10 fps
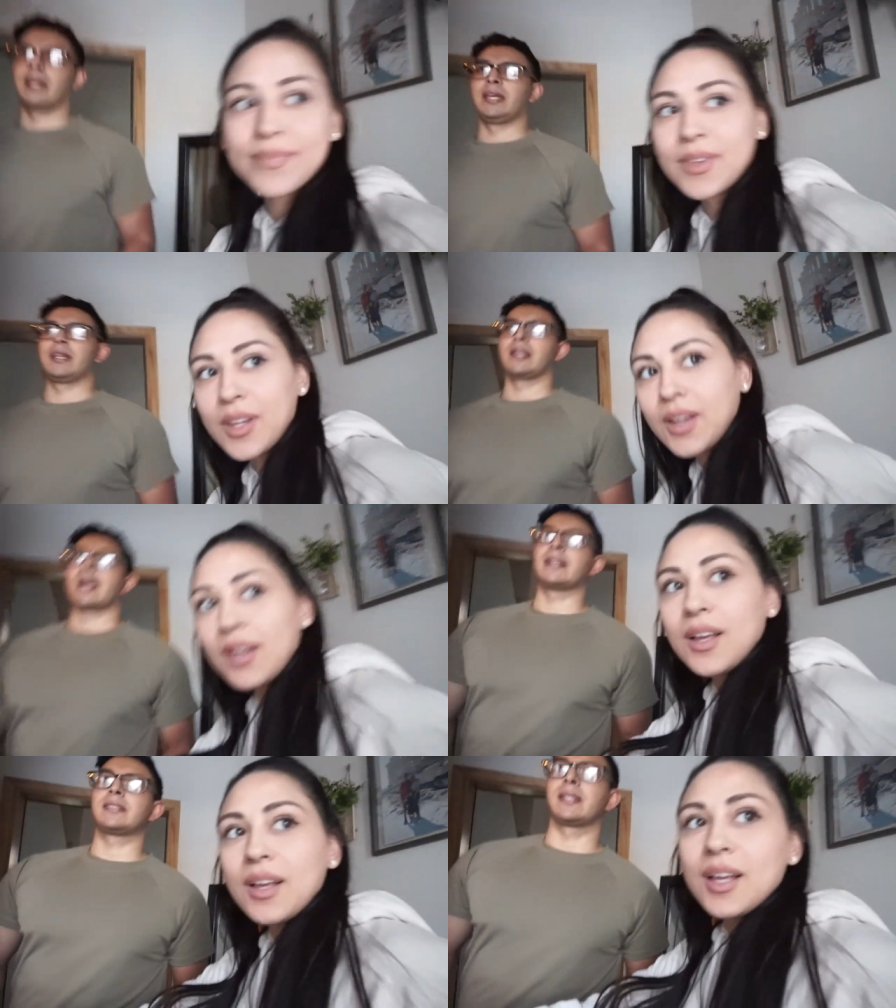in
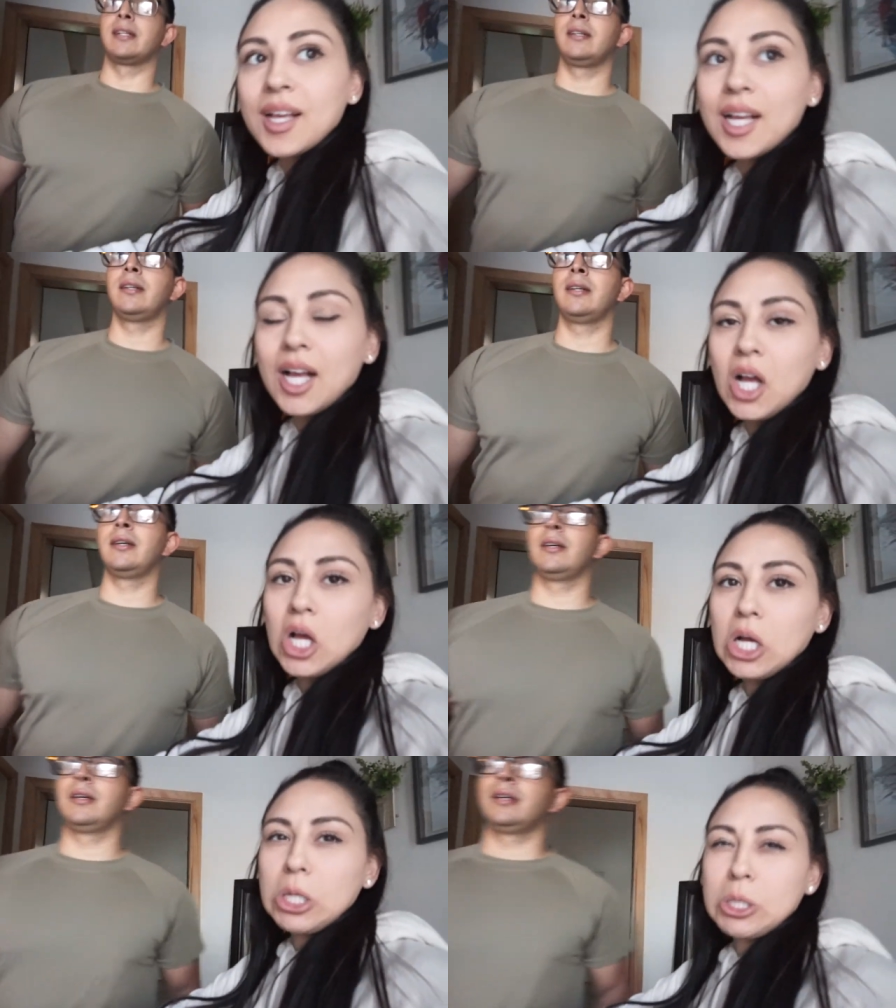Alaska.
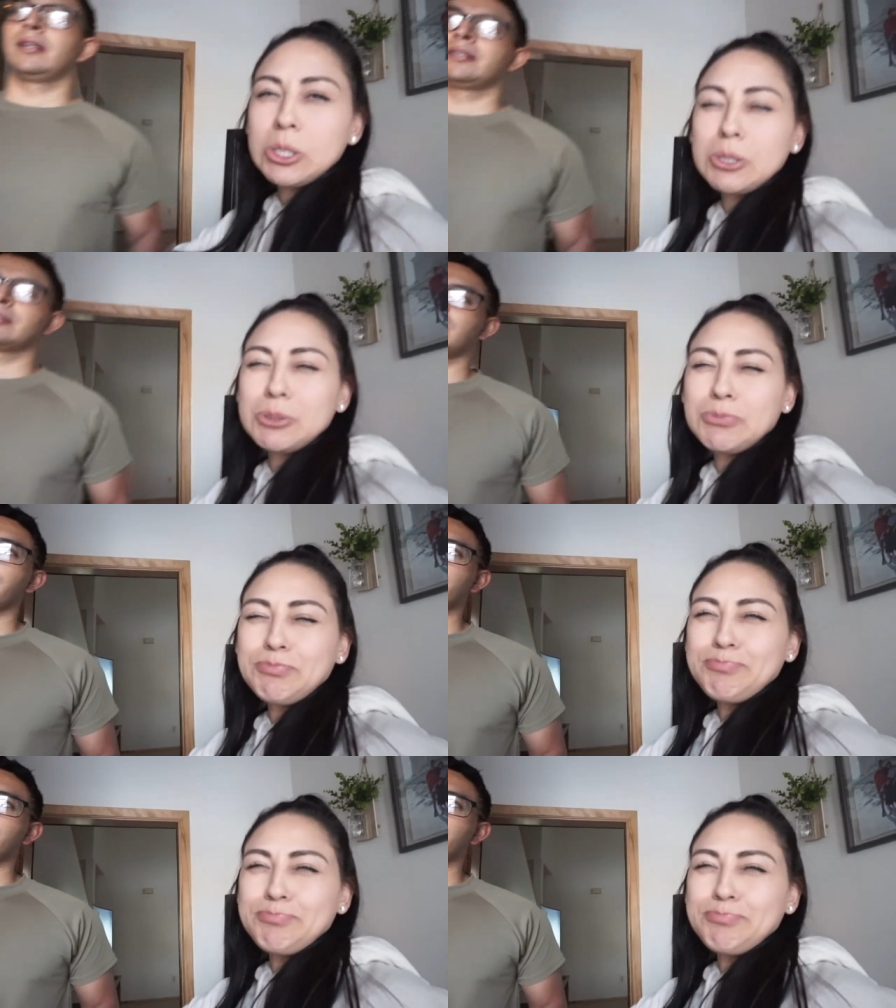Aww. So that